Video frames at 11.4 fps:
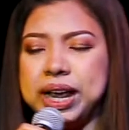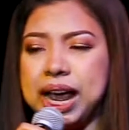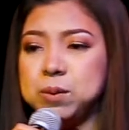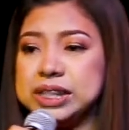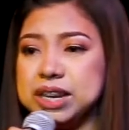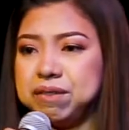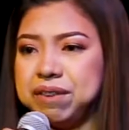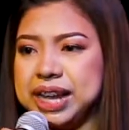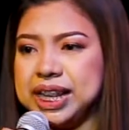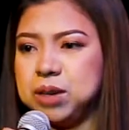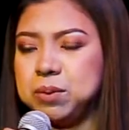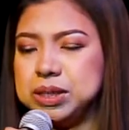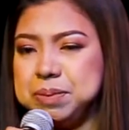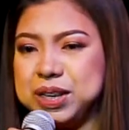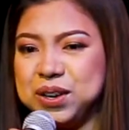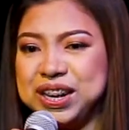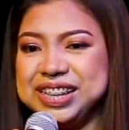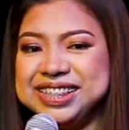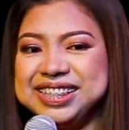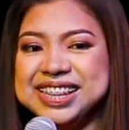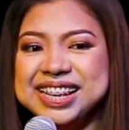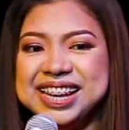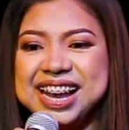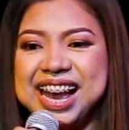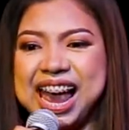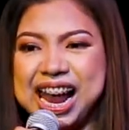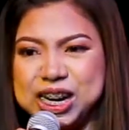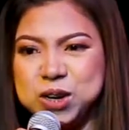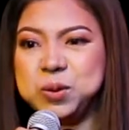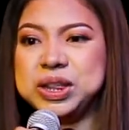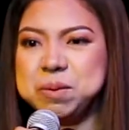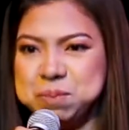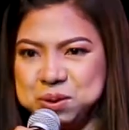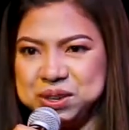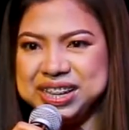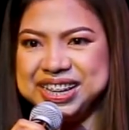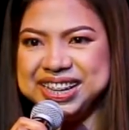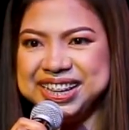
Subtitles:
why I was invited was because I wrote a book.